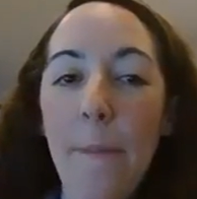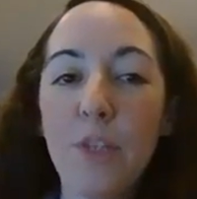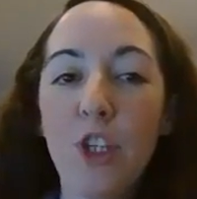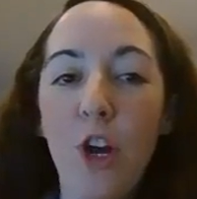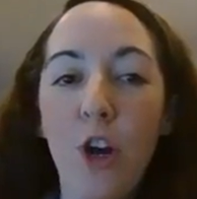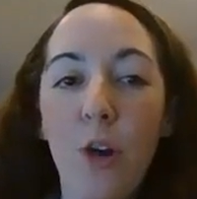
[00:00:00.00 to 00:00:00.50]

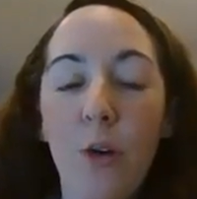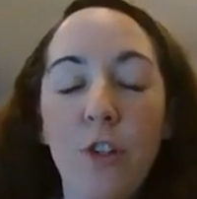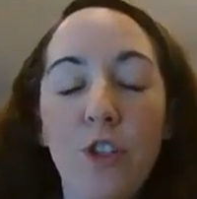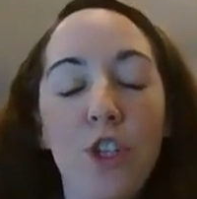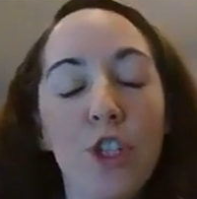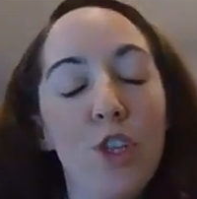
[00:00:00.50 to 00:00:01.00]
So
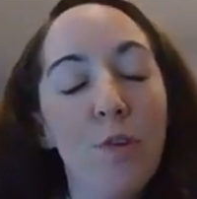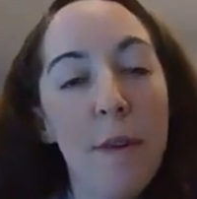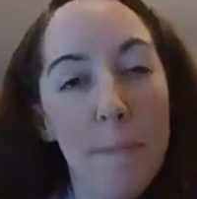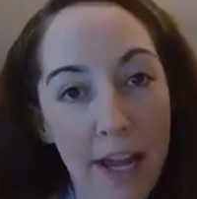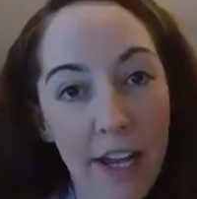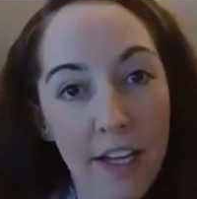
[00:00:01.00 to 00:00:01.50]
just to
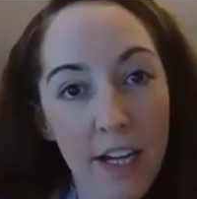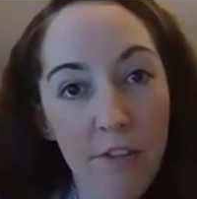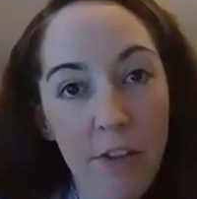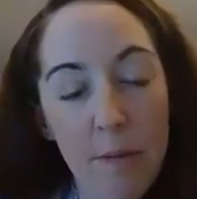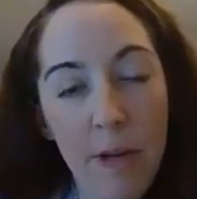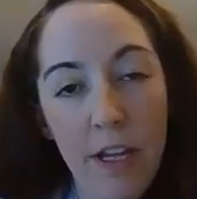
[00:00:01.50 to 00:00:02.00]
remind
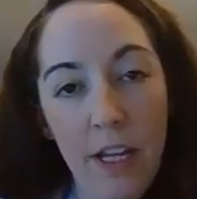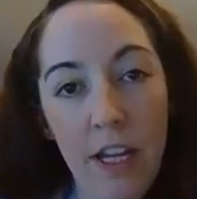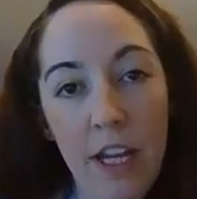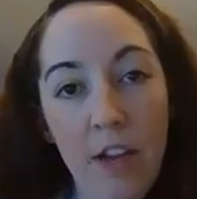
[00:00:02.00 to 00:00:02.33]
everybody,